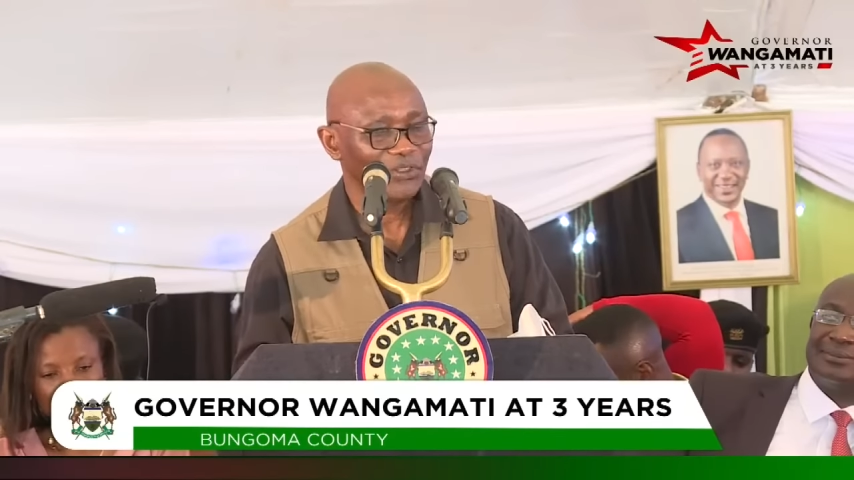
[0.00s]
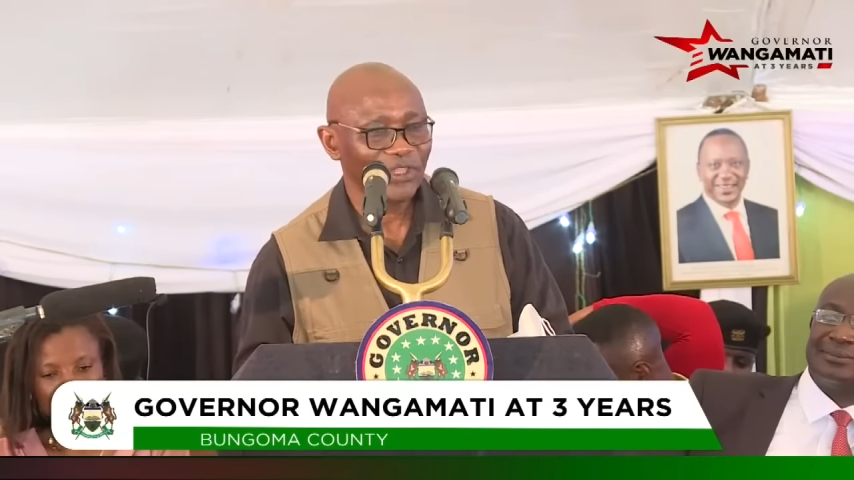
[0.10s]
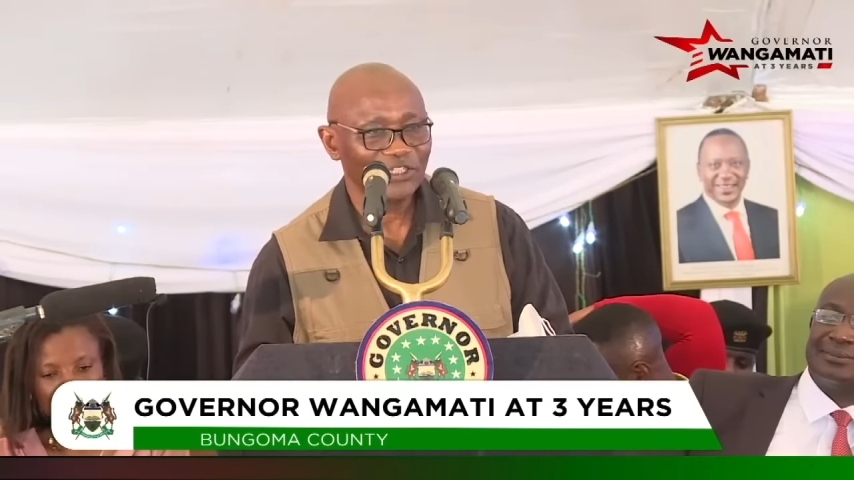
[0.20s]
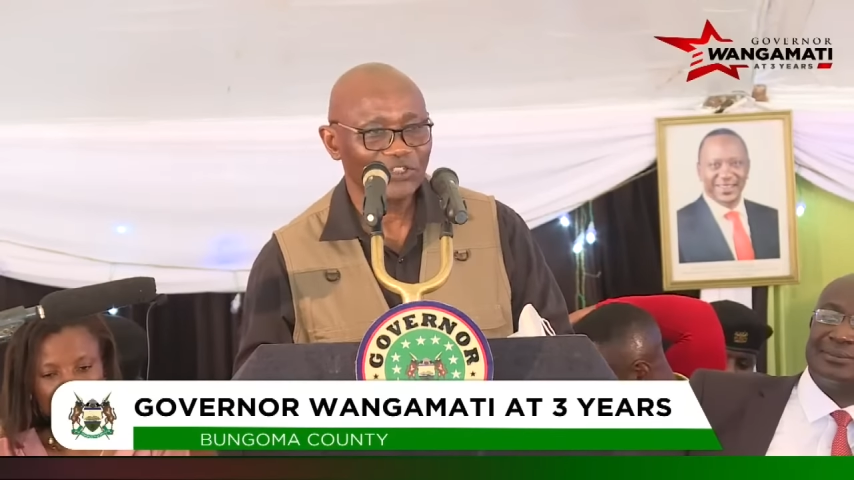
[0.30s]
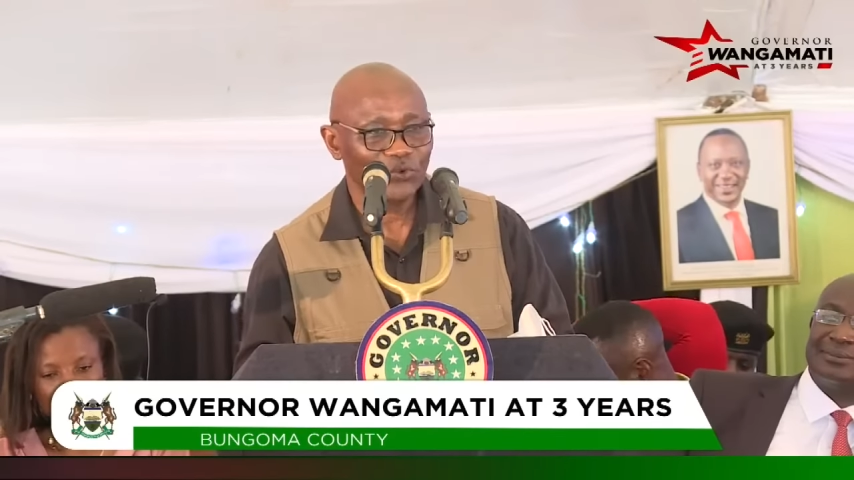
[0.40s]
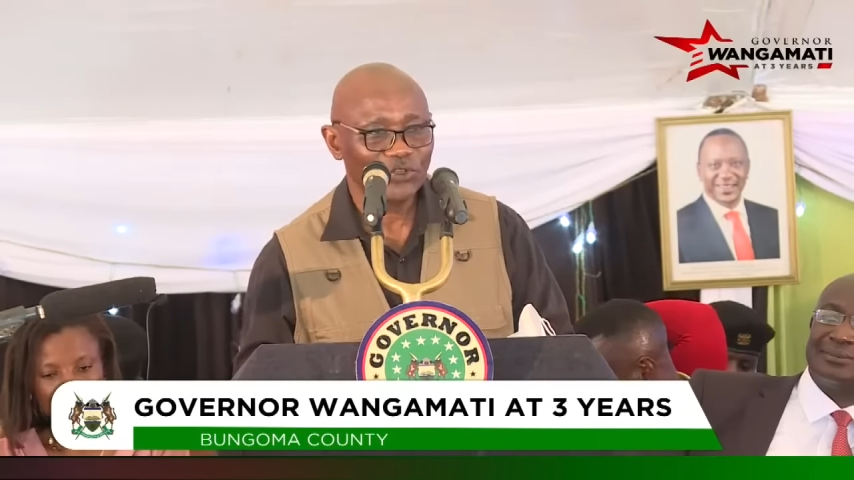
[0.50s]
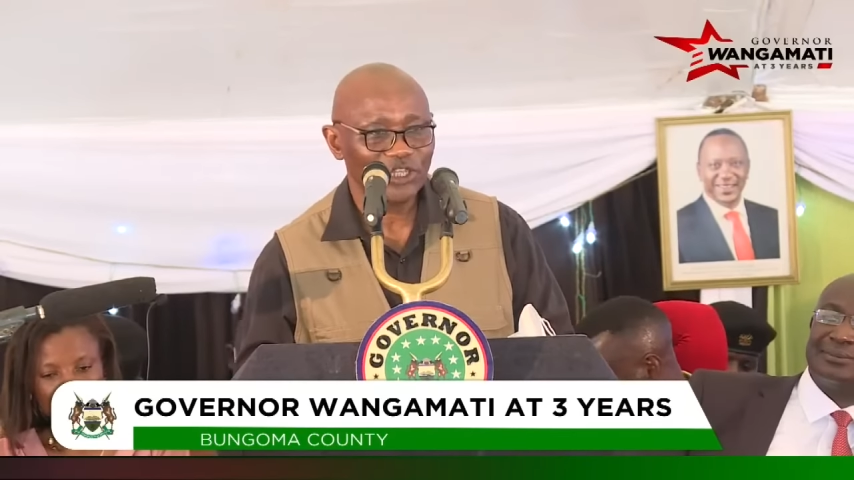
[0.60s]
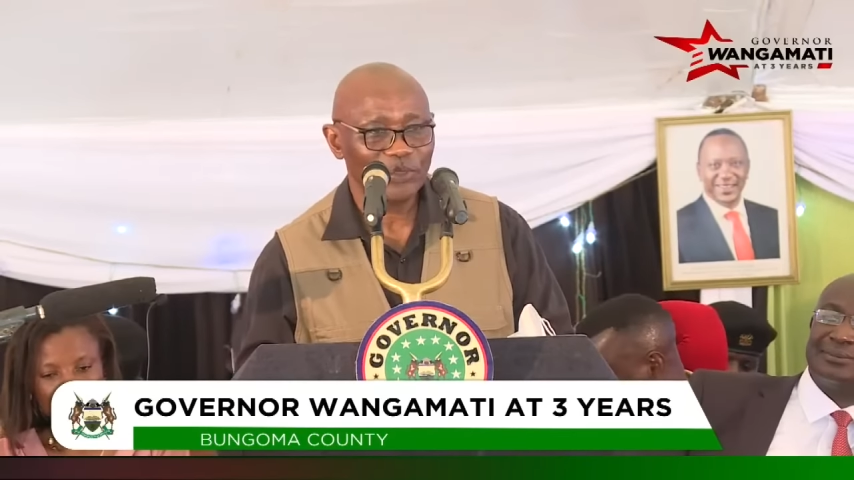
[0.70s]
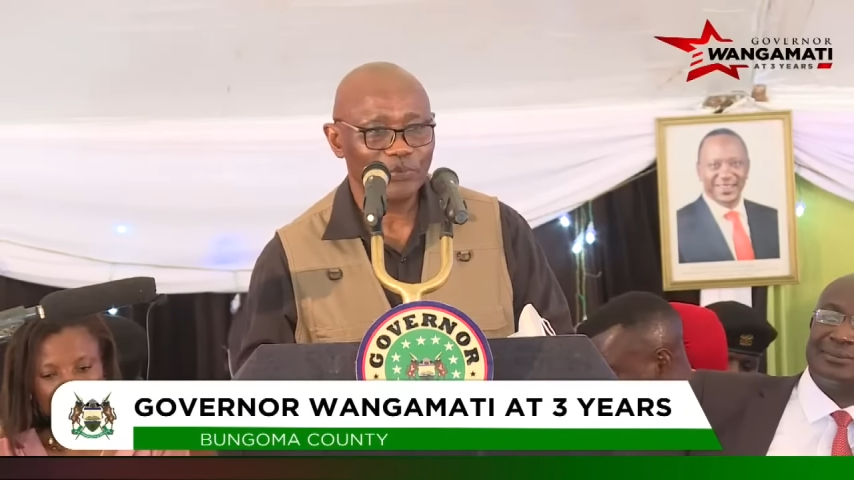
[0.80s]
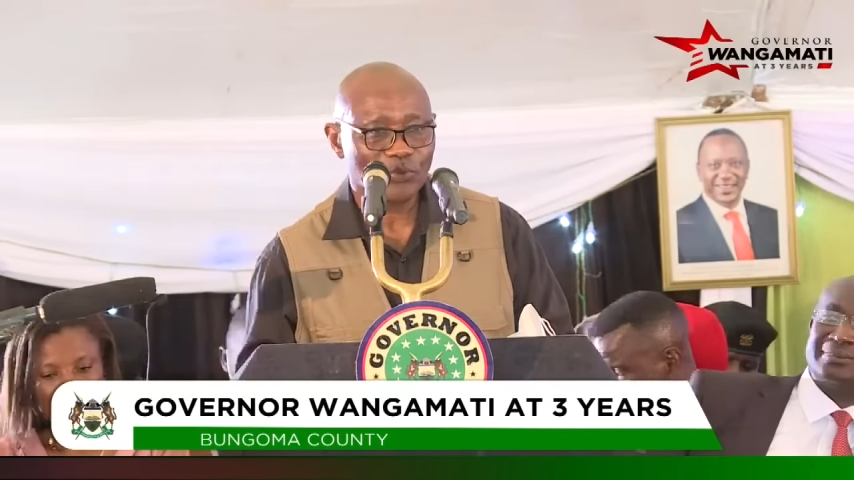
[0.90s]
that you
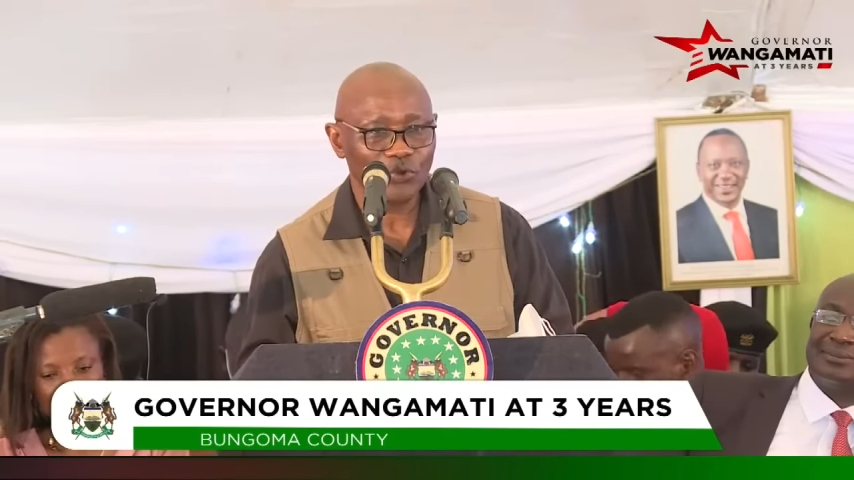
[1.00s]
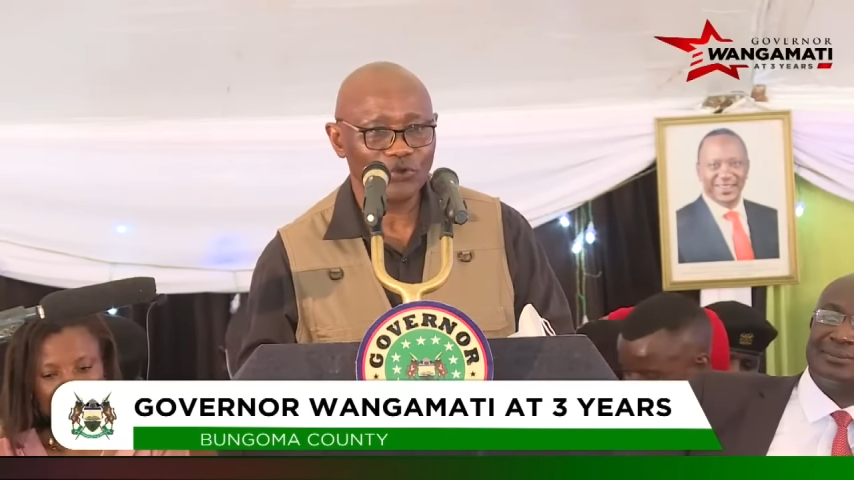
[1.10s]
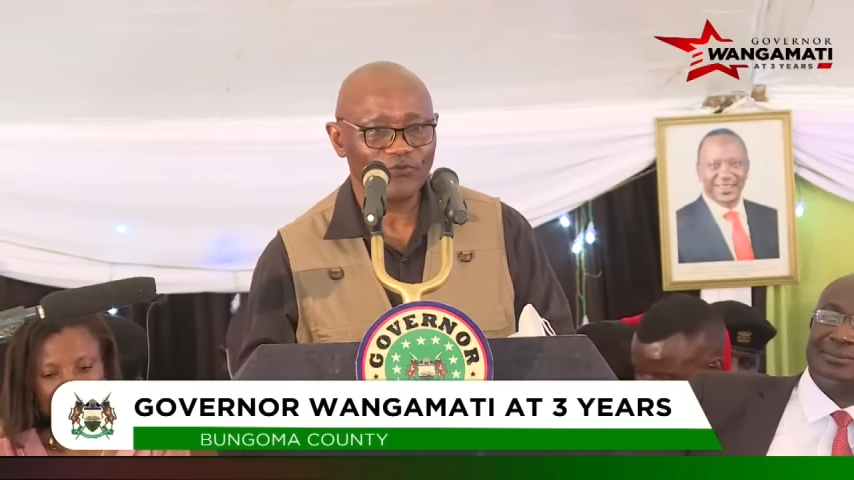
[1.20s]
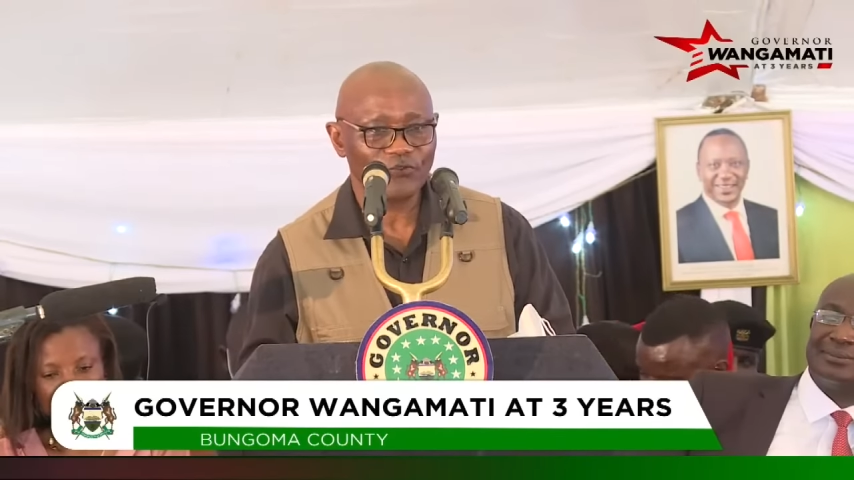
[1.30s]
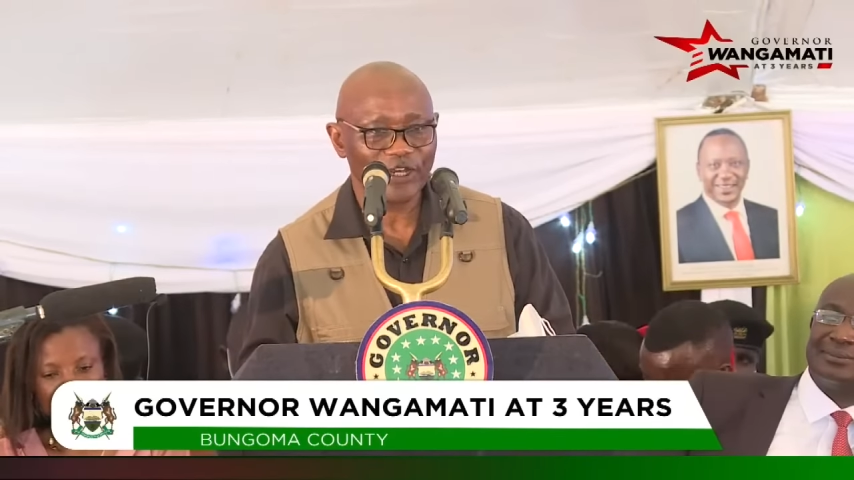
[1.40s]
keep good